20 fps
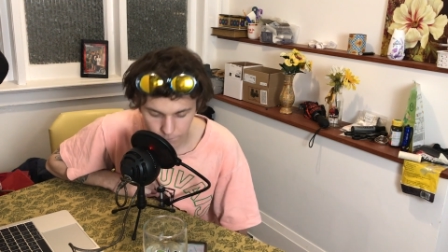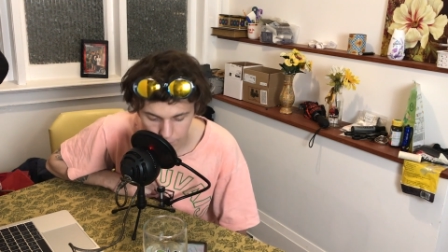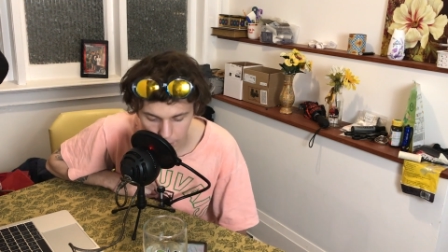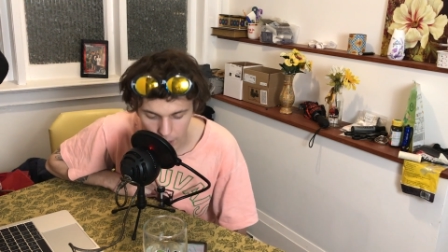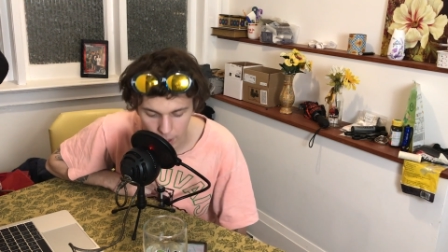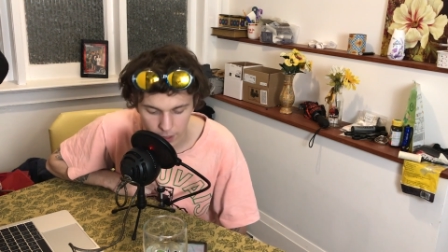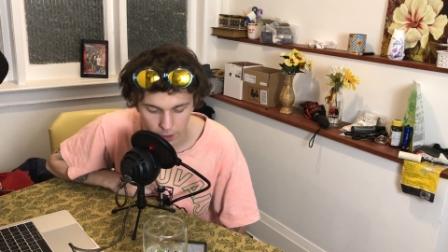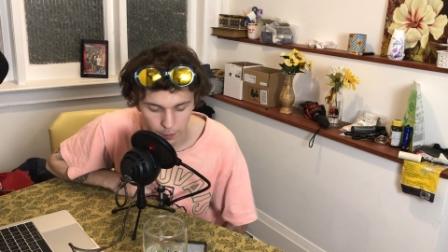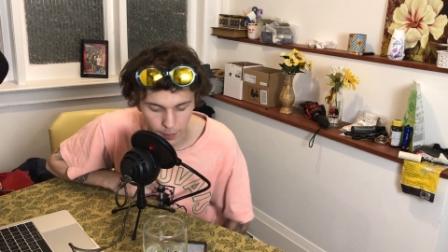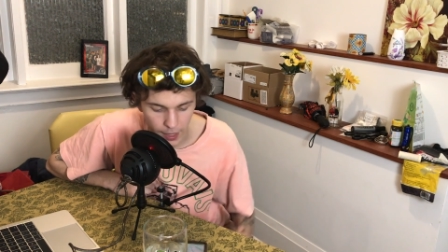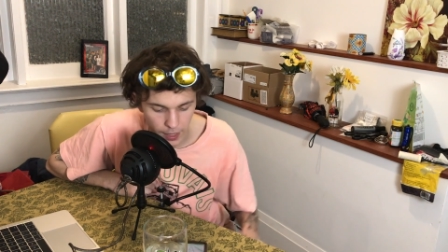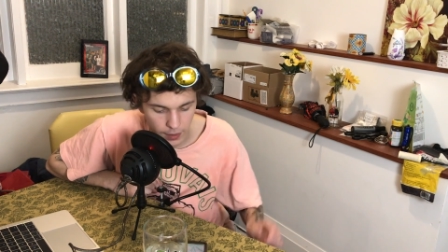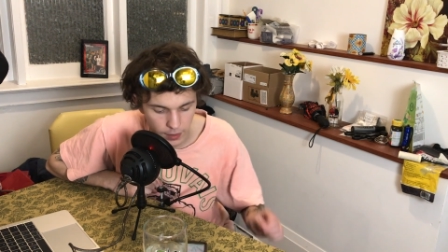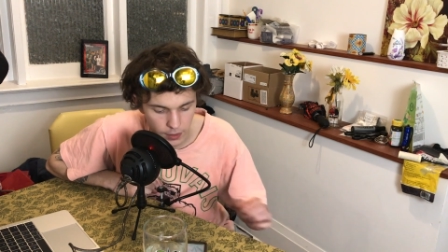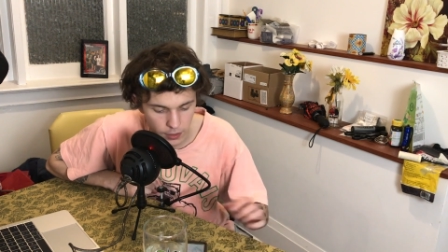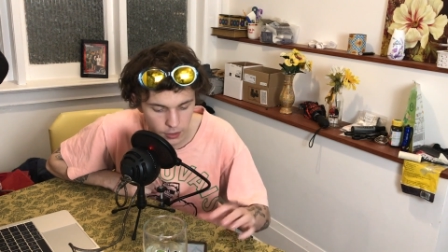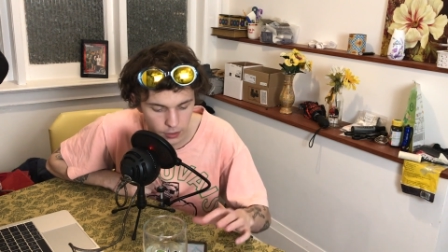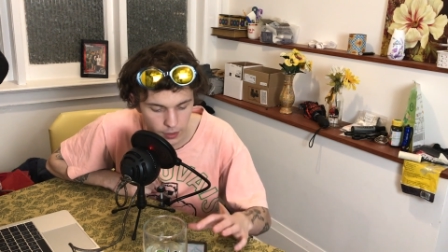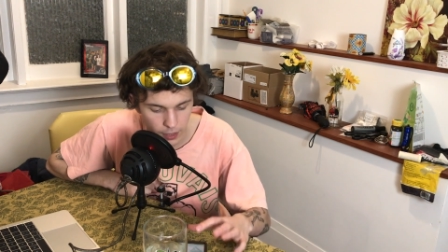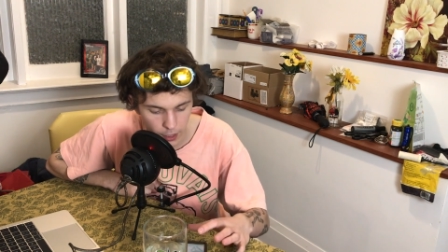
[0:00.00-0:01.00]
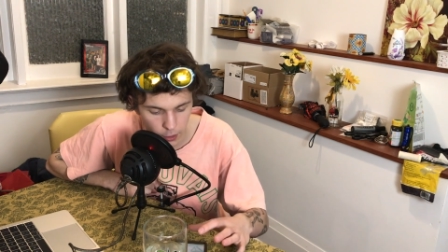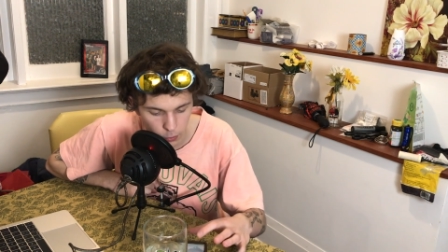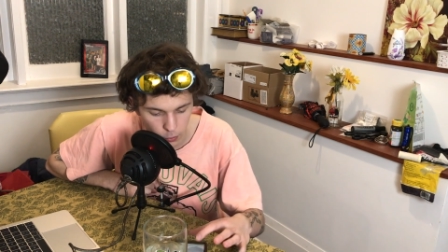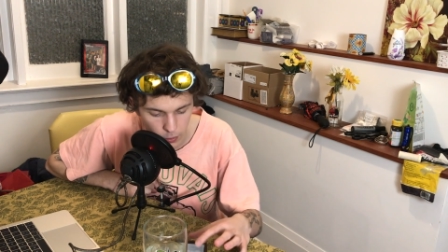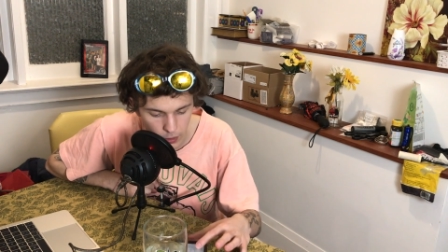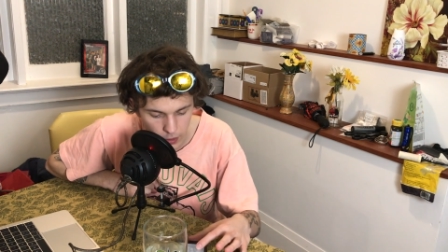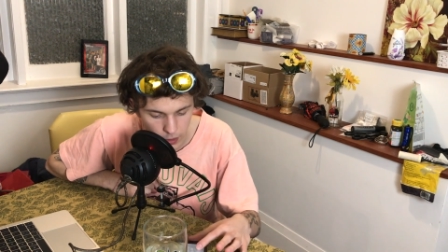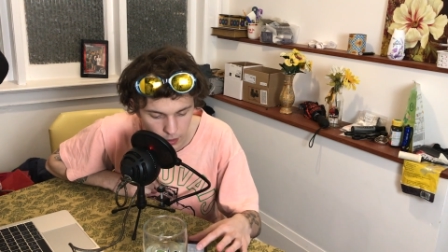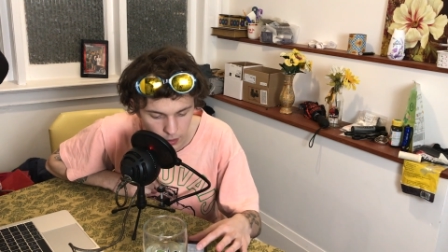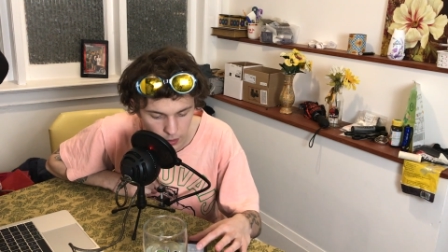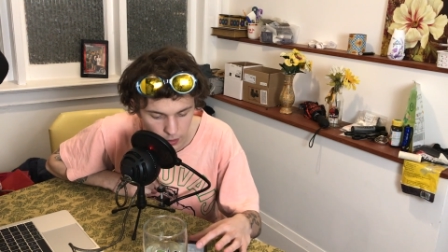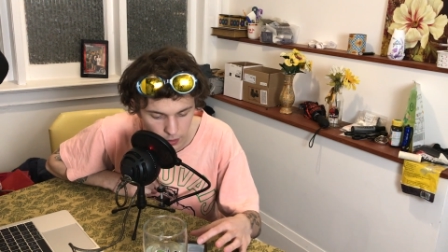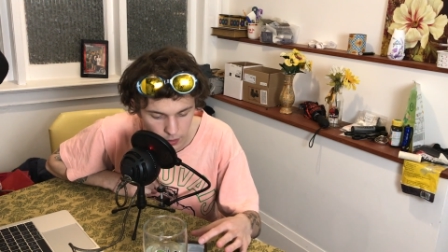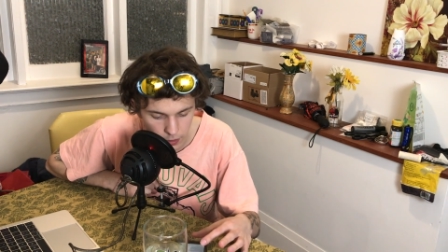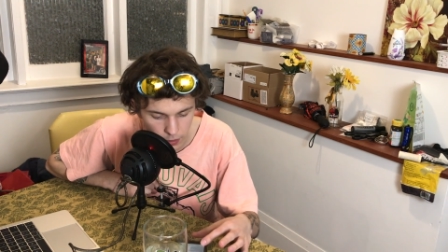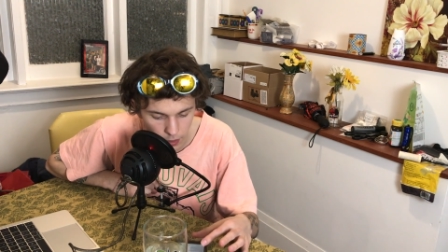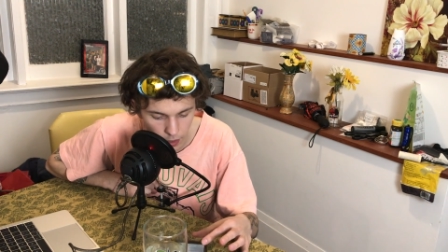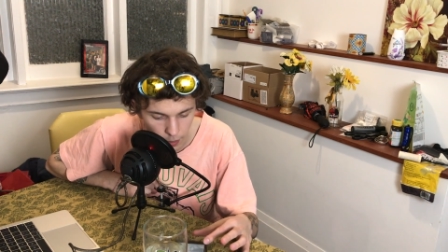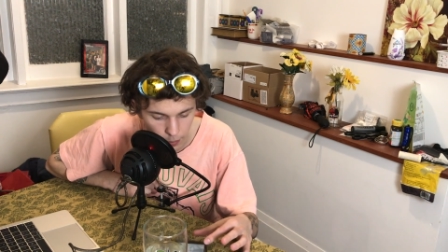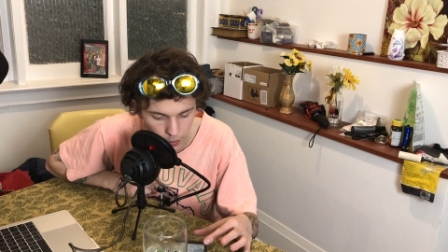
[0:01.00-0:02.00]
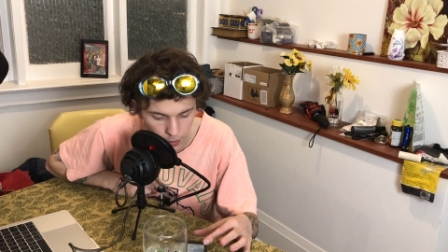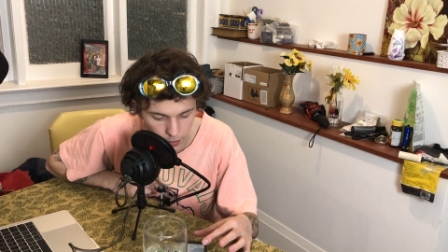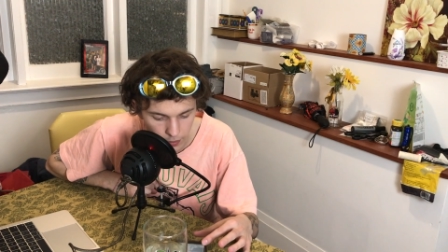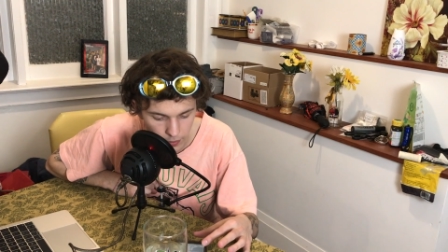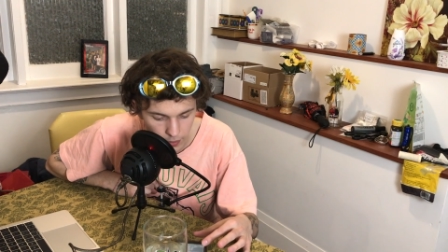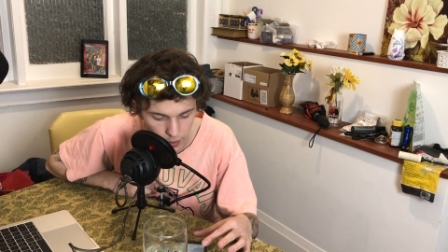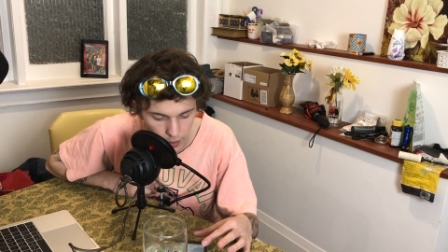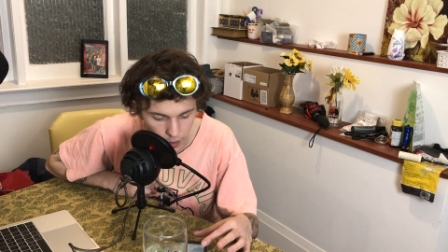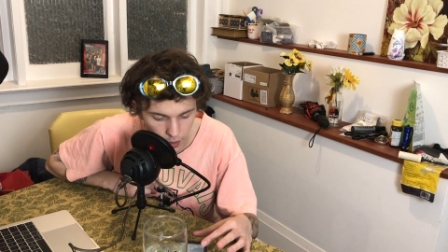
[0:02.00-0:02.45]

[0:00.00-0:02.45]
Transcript: Fuck, man, these are like really good topics.